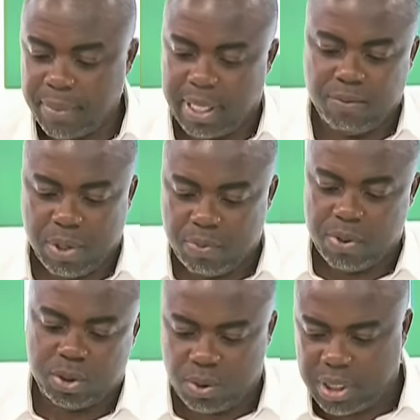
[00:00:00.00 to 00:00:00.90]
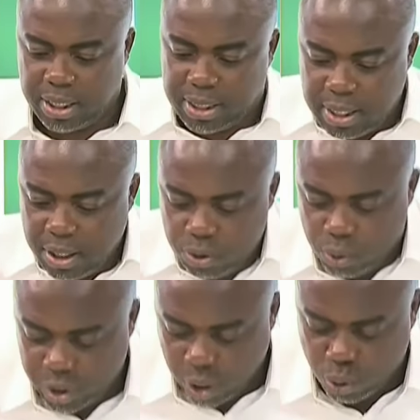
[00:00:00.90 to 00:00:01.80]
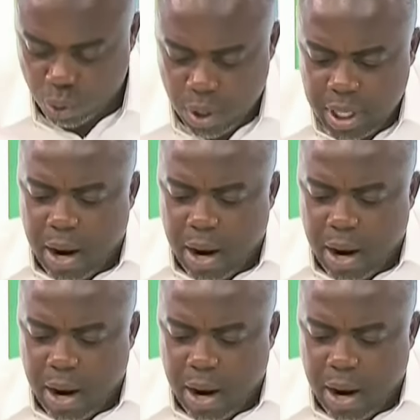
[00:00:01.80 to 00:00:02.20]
and we should just do the do.